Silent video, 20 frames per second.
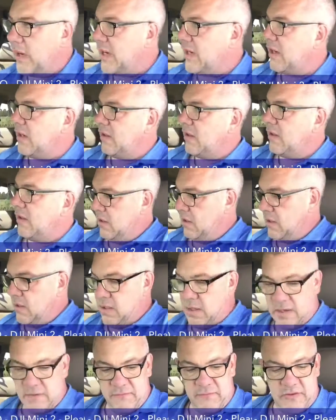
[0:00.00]
right?
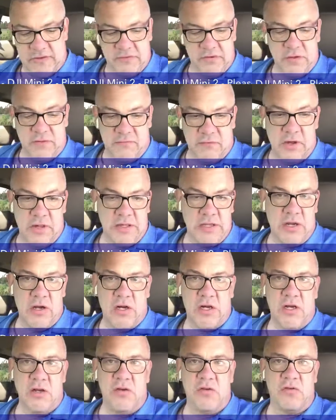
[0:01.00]
I've got the
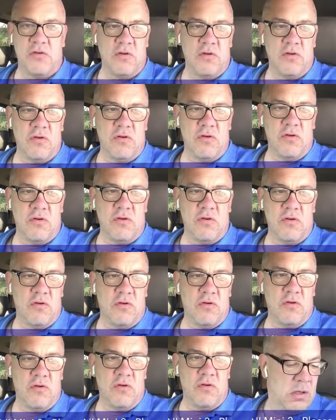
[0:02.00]
air conditioner on
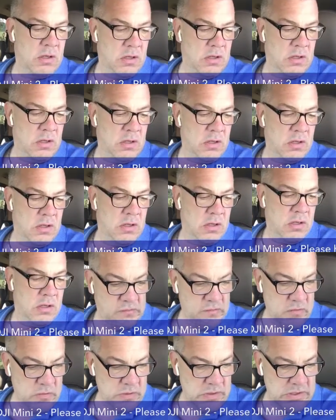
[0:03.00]

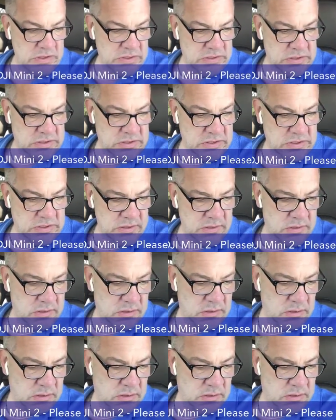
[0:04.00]
so that